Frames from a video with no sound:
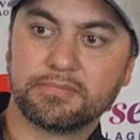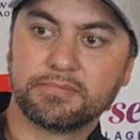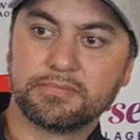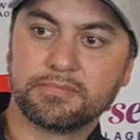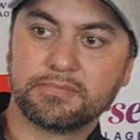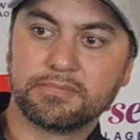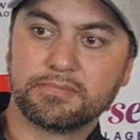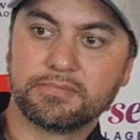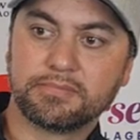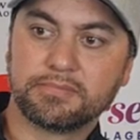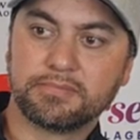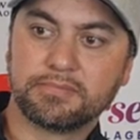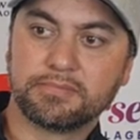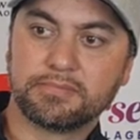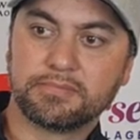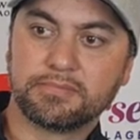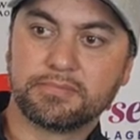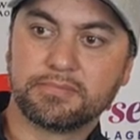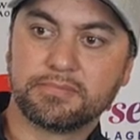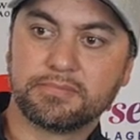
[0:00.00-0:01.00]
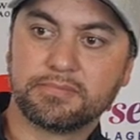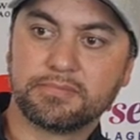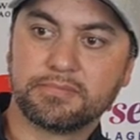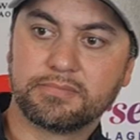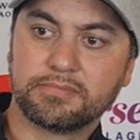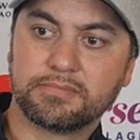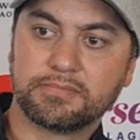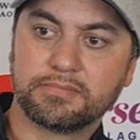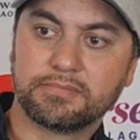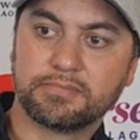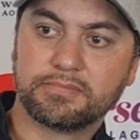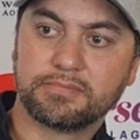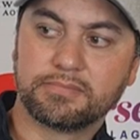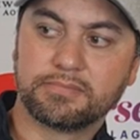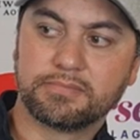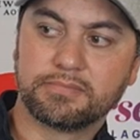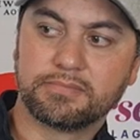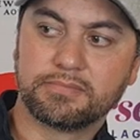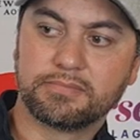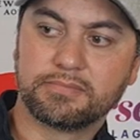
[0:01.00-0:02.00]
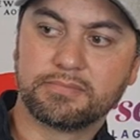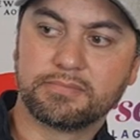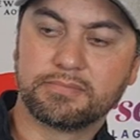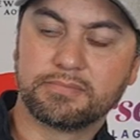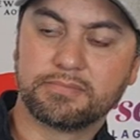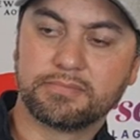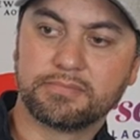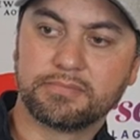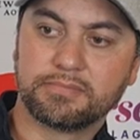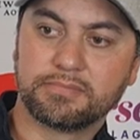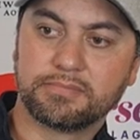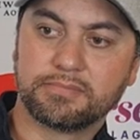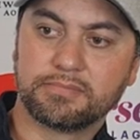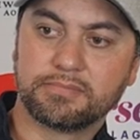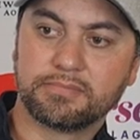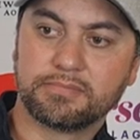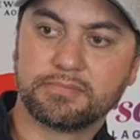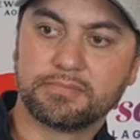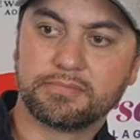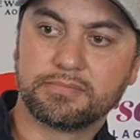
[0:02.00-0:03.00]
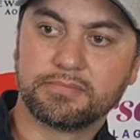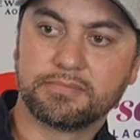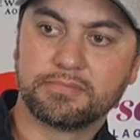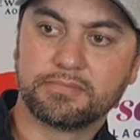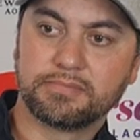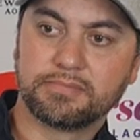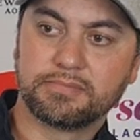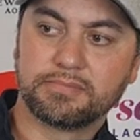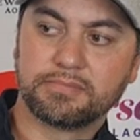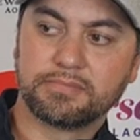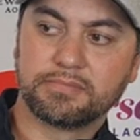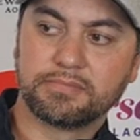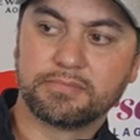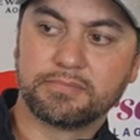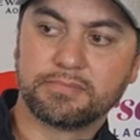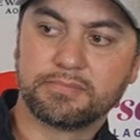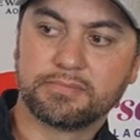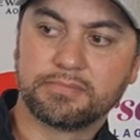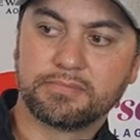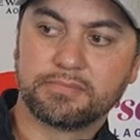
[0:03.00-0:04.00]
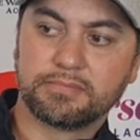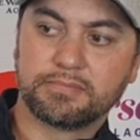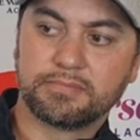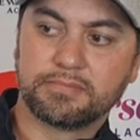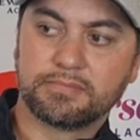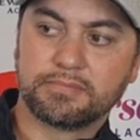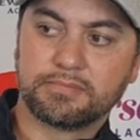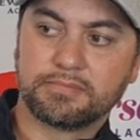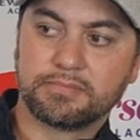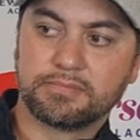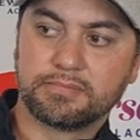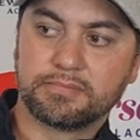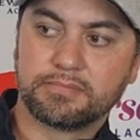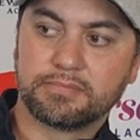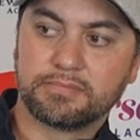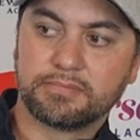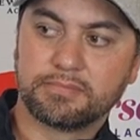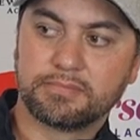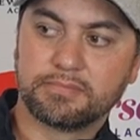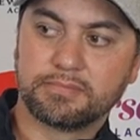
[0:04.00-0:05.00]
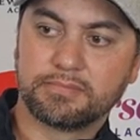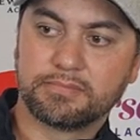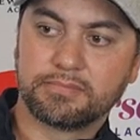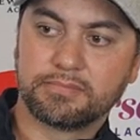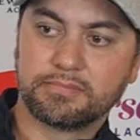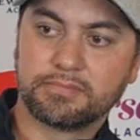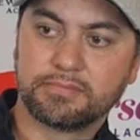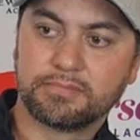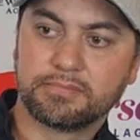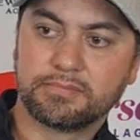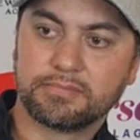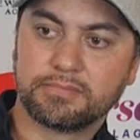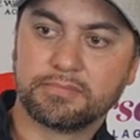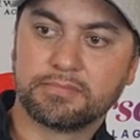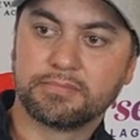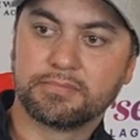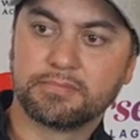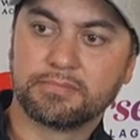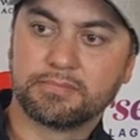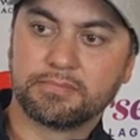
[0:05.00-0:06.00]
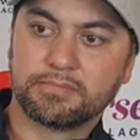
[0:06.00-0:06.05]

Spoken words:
(not speaking)